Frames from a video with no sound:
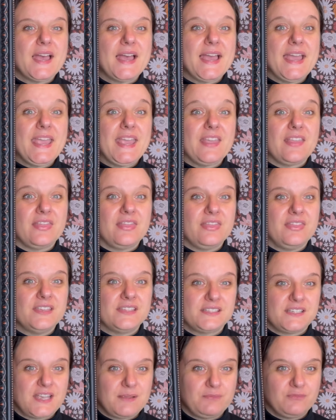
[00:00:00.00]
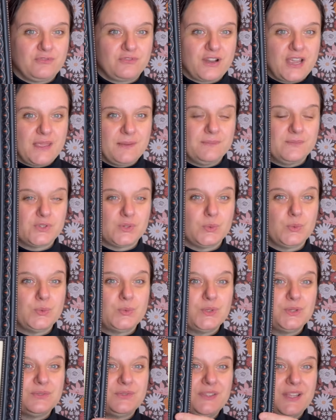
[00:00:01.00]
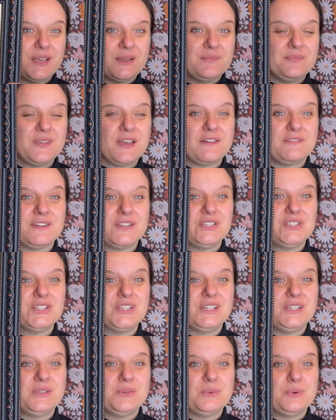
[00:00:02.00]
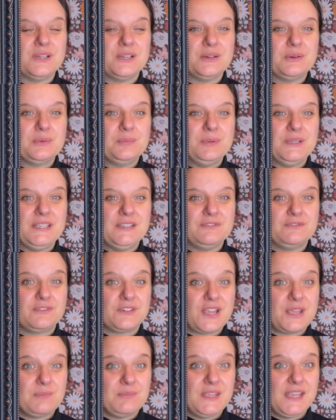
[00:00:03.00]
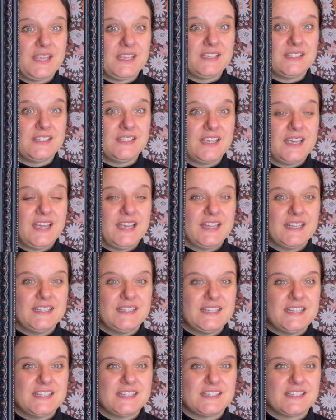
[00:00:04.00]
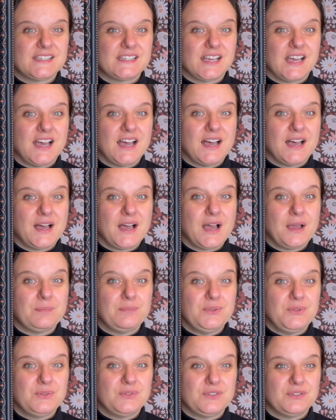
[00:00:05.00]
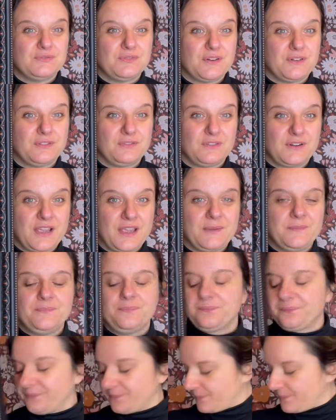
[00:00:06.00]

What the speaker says: in the same frame. So all of them eventually will be framed in this a beautiful frame.